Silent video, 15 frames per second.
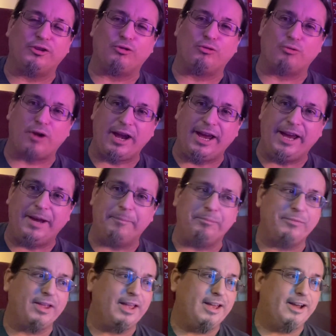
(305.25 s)
great.
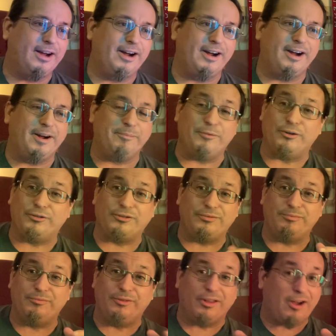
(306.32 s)
There's
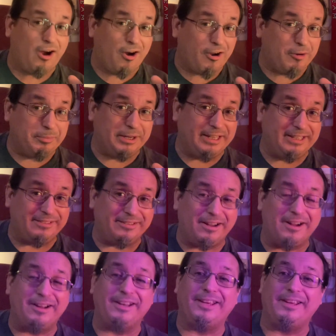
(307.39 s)
harmonies
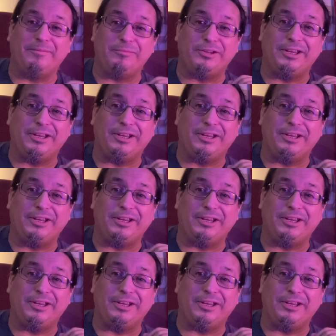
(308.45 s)
on it,